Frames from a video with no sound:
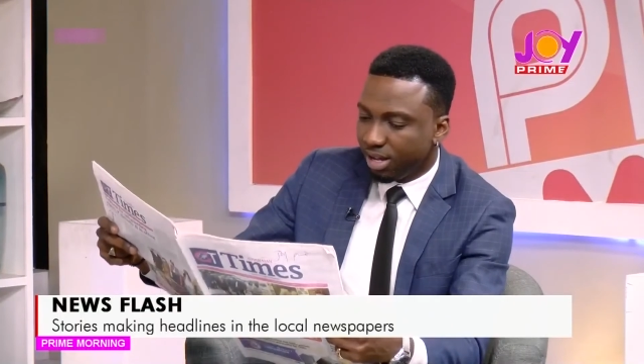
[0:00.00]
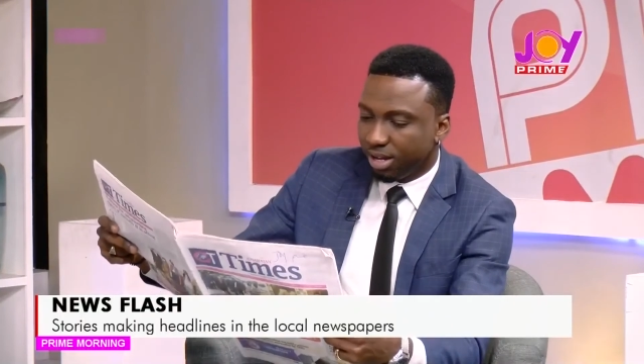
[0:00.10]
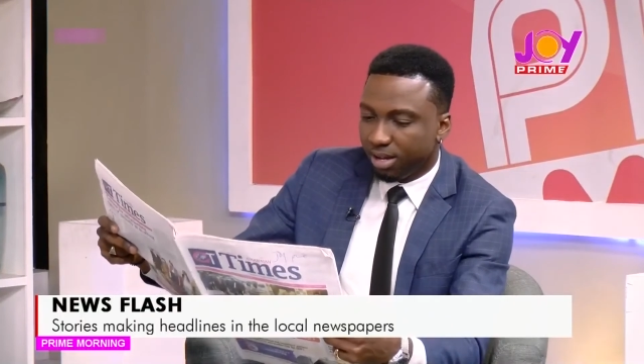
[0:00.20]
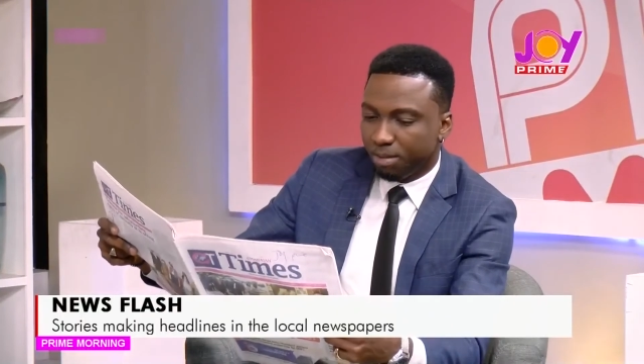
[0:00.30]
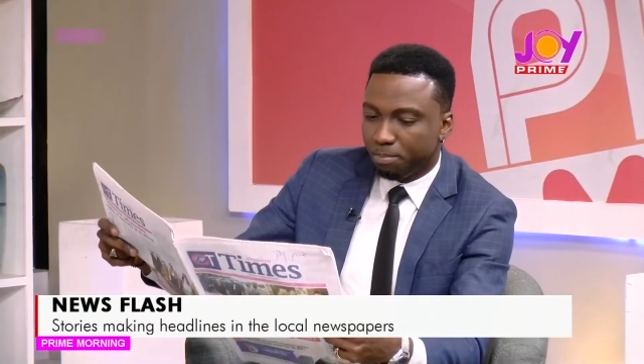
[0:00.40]

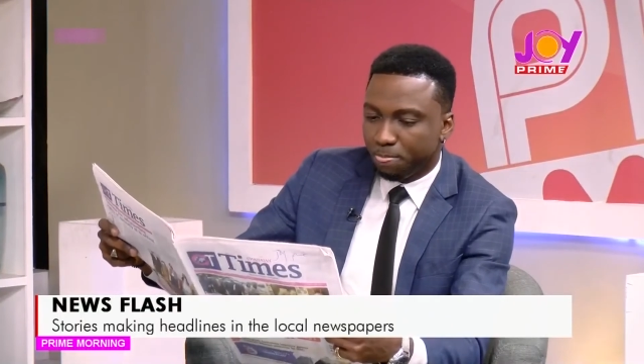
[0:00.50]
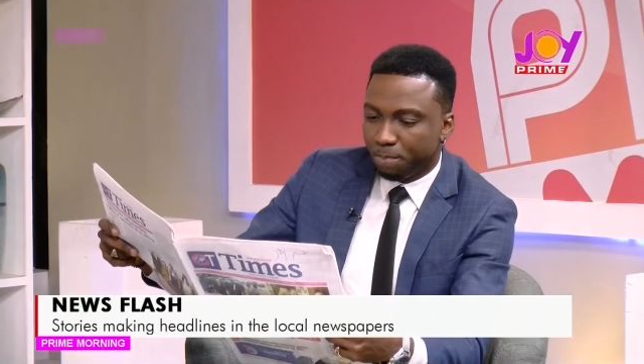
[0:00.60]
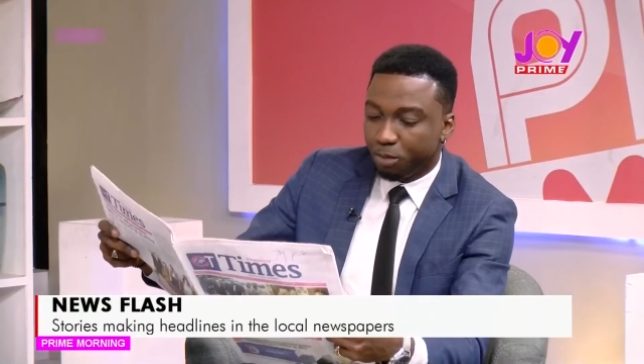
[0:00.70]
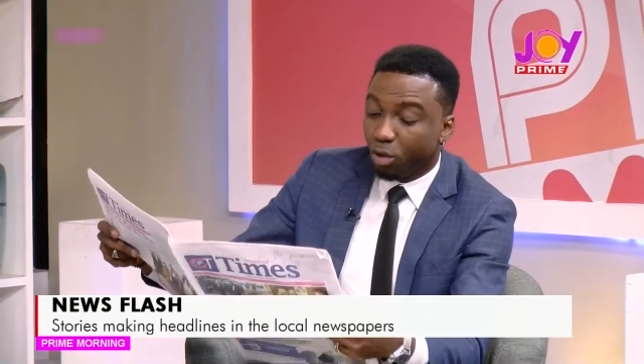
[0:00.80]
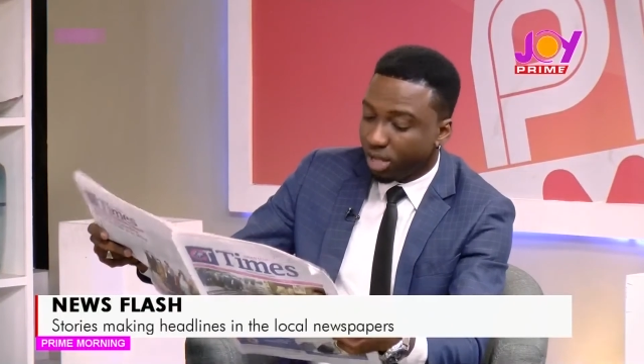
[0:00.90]

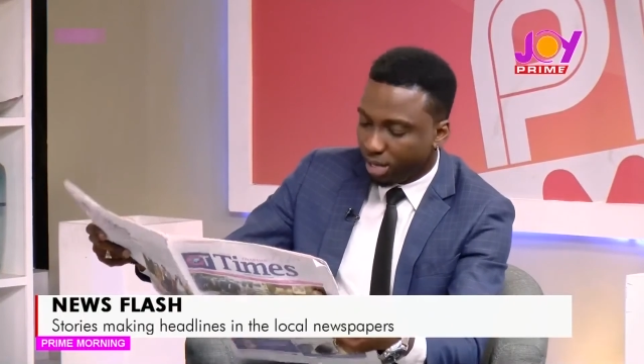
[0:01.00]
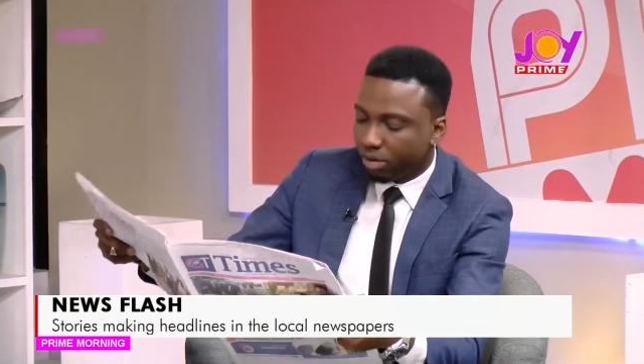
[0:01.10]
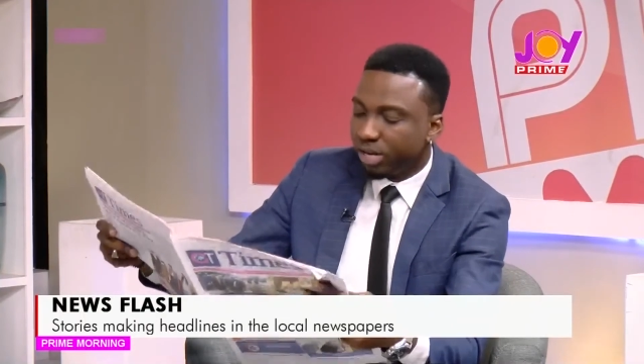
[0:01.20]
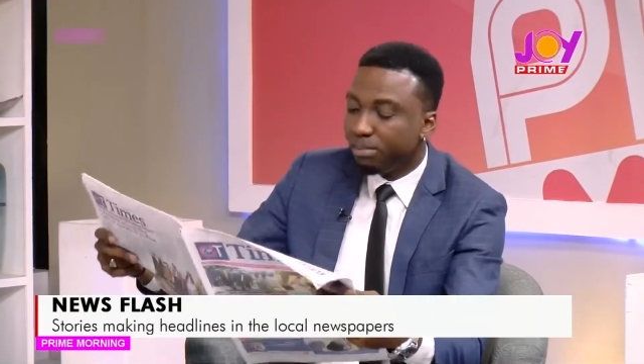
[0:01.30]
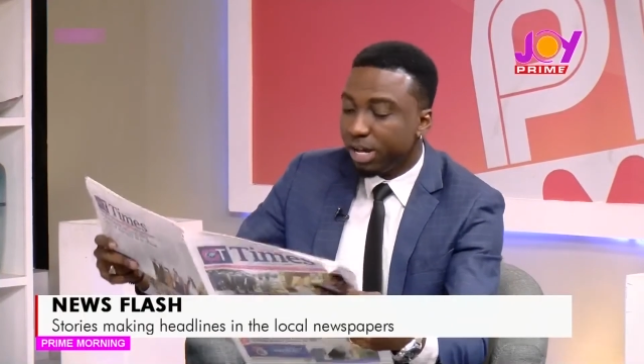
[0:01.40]
Okay,
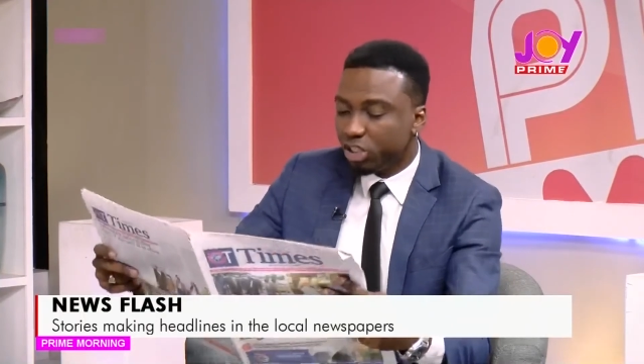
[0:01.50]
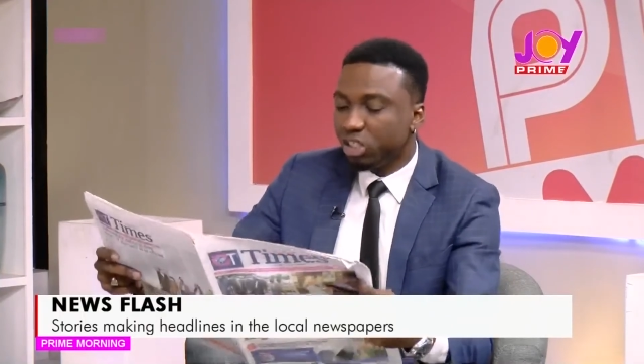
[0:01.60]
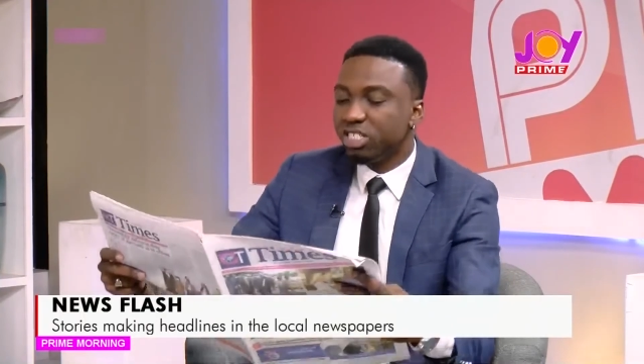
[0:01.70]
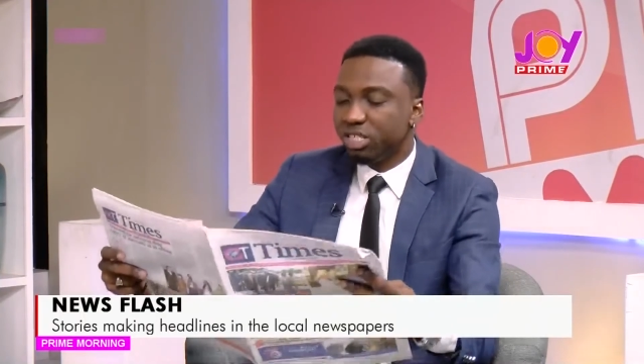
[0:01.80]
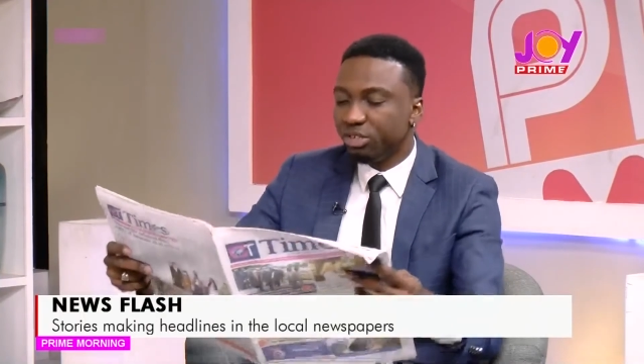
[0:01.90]
already
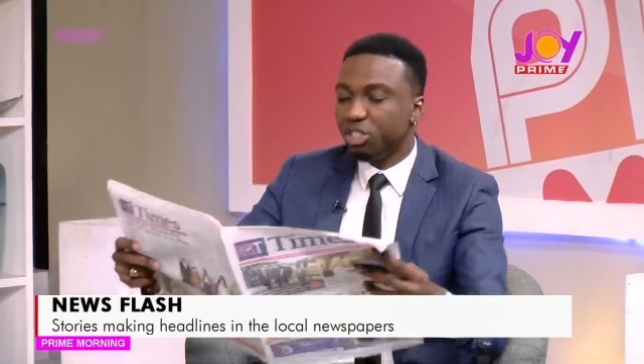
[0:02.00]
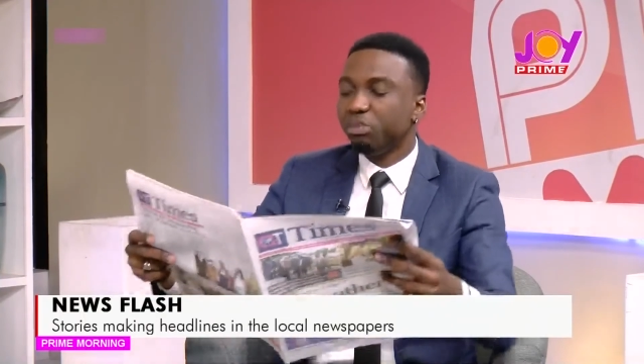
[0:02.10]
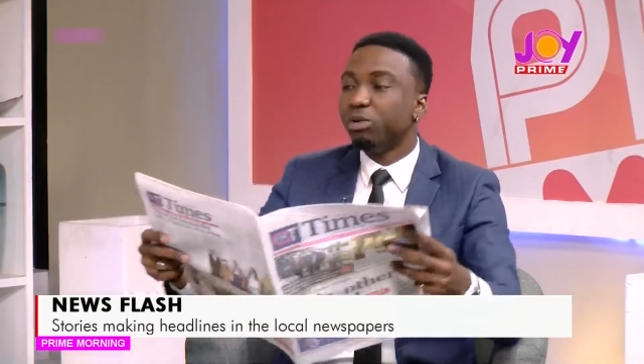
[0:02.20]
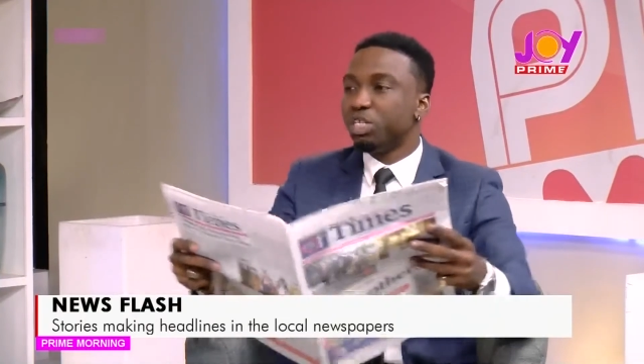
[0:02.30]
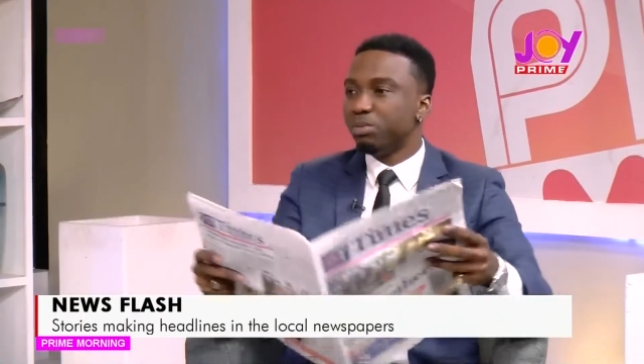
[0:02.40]
mentioned is the
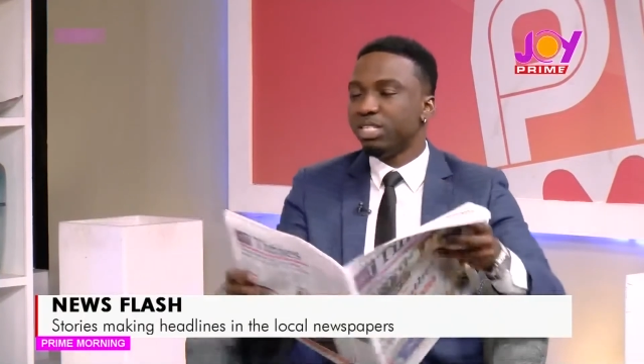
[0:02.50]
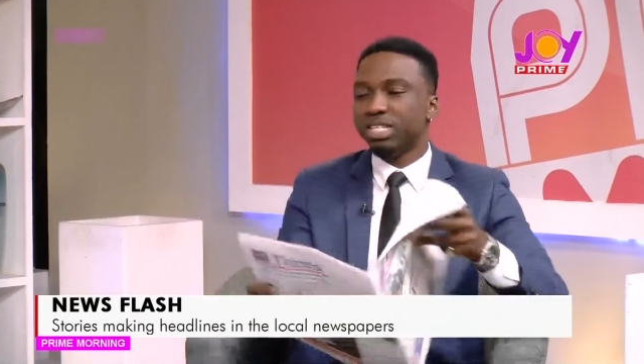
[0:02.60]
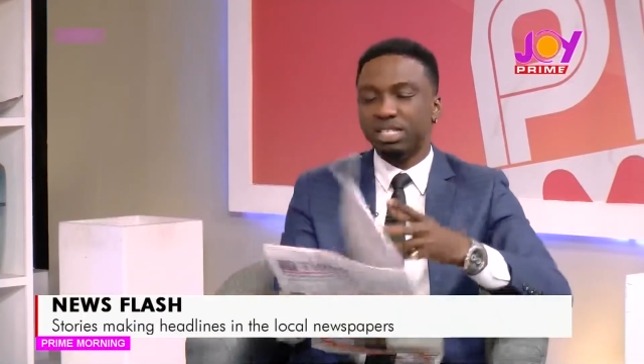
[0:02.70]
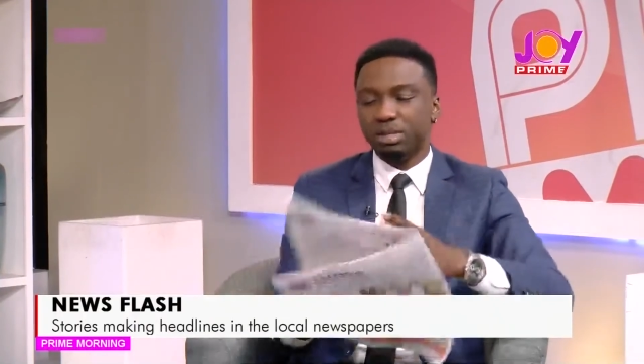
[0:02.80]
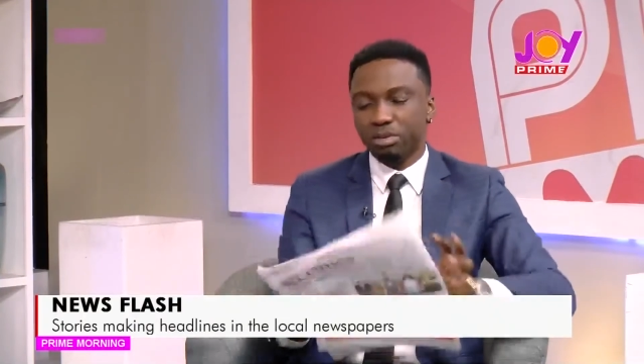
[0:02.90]
Christian Bodies
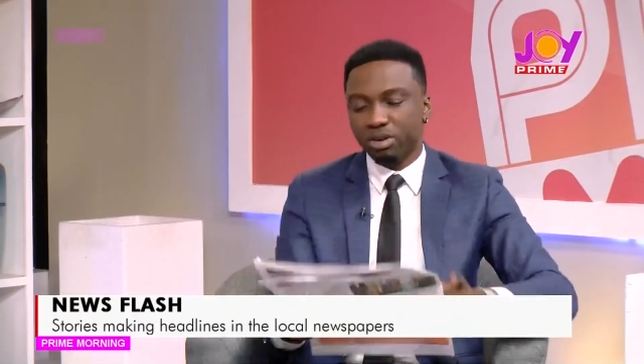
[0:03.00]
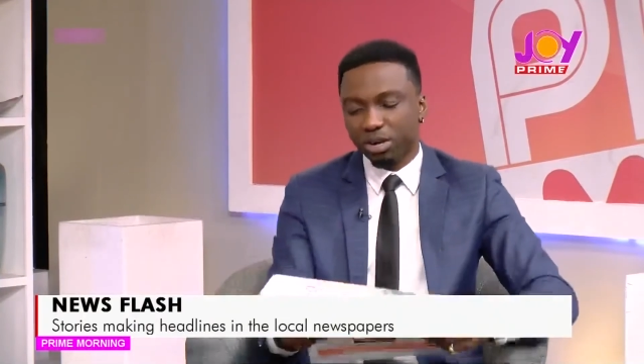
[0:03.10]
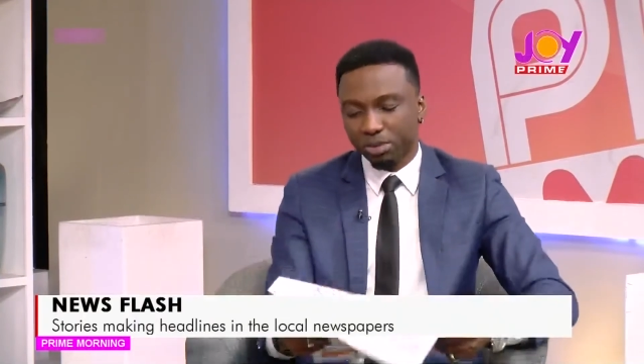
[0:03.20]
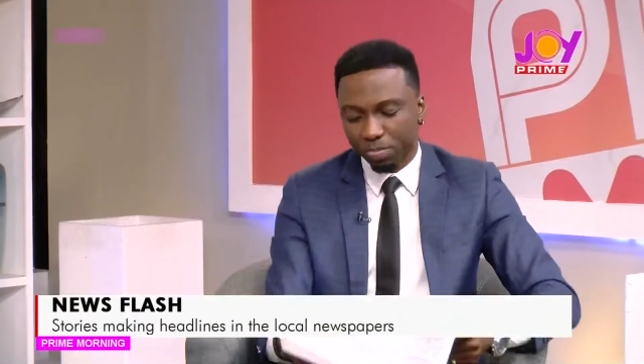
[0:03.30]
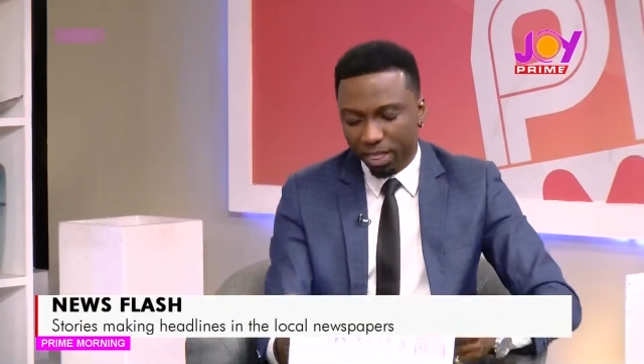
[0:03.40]
presenting the
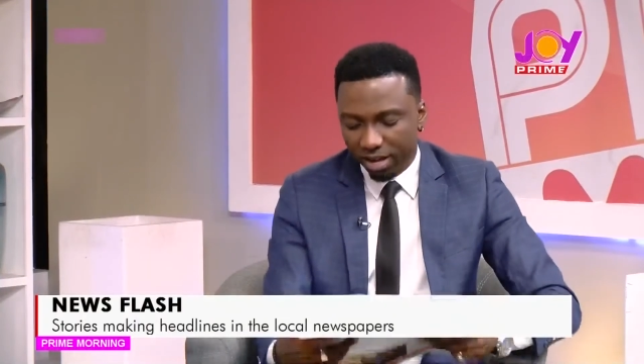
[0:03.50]
memorandum.